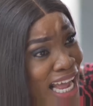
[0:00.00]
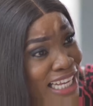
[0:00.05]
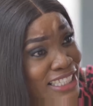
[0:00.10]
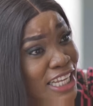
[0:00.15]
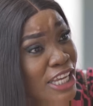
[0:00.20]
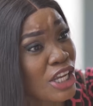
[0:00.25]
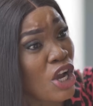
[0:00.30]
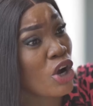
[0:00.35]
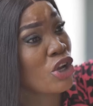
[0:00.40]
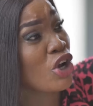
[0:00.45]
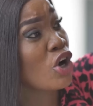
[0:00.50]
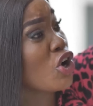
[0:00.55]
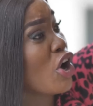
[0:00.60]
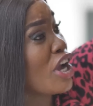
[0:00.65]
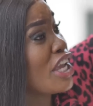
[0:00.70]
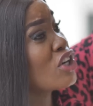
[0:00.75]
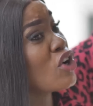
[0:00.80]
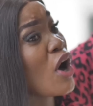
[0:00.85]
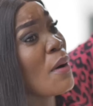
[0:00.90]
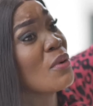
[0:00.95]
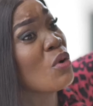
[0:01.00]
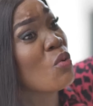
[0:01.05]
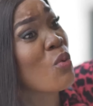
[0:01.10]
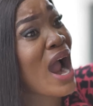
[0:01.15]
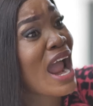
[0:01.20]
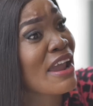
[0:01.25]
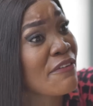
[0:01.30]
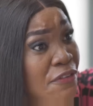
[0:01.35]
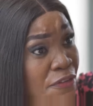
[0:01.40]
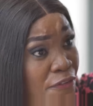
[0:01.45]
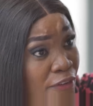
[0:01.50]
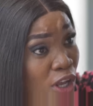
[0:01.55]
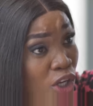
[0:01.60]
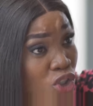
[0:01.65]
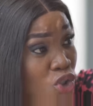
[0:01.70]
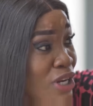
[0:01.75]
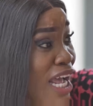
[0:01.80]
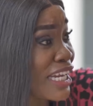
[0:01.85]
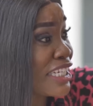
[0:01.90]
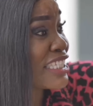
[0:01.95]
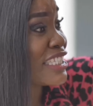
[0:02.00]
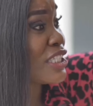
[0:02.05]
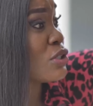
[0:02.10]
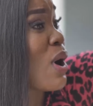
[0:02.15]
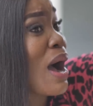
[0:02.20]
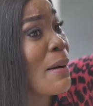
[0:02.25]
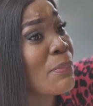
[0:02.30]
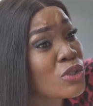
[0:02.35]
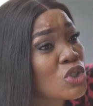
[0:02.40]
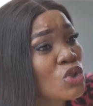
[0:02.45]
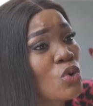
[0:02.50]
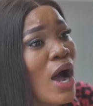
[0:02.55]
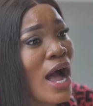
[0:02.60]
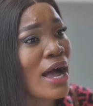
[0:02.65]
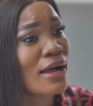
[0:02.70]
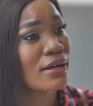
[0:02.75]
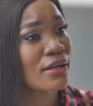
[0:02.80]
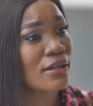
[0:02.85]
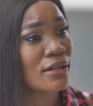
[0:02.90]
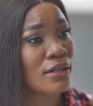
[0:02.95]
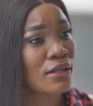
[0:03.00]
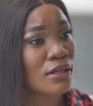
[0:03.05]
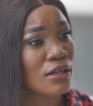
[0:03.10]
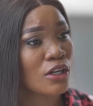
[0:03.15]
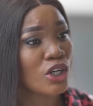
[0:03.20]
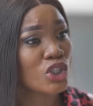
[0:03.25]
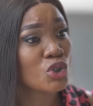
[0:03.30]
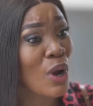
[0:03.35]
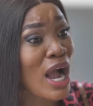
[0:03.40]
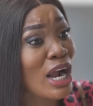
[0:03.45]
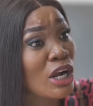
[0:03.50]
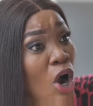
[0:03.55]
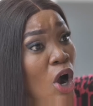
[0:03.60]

and your incoming wife so that this thing will happen to her? Should I